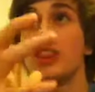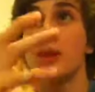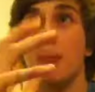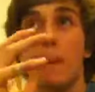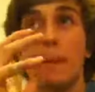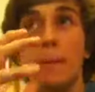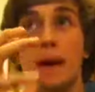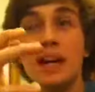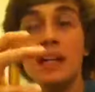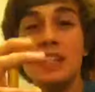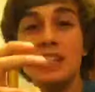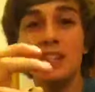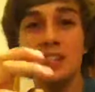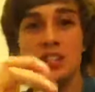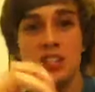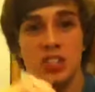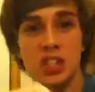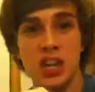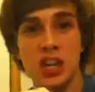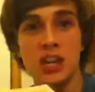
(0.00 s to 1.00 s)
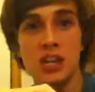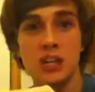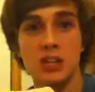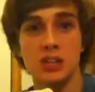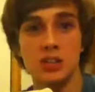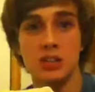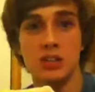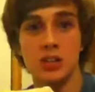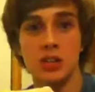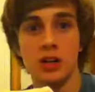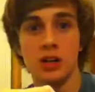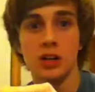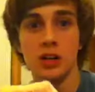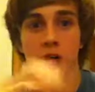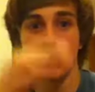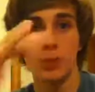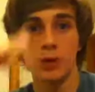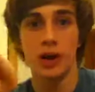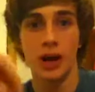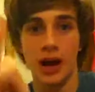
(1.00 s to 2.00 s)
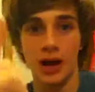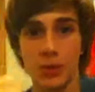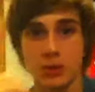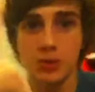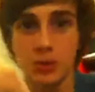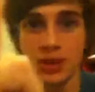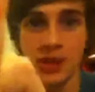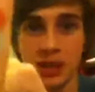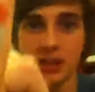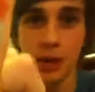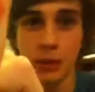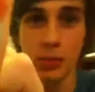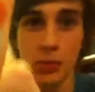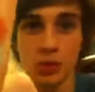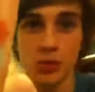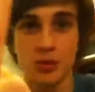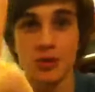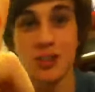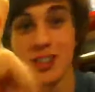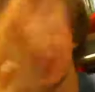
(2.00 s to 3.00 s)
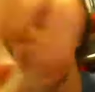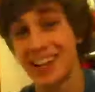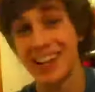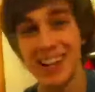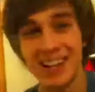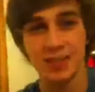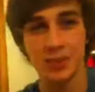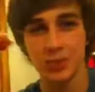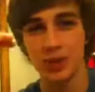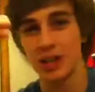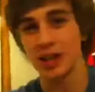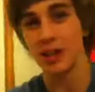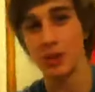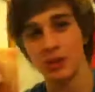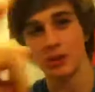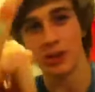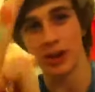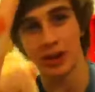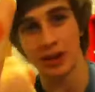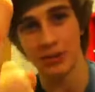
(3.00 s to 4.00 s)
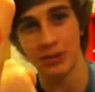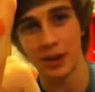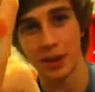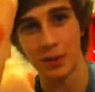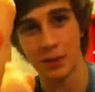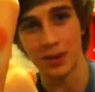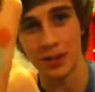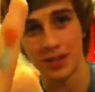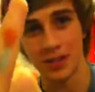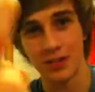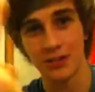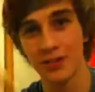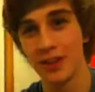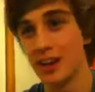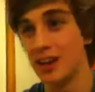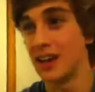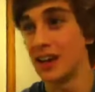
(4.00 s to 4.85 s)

Opinions change. I was making a poster today, hence why I look like I've cut myself.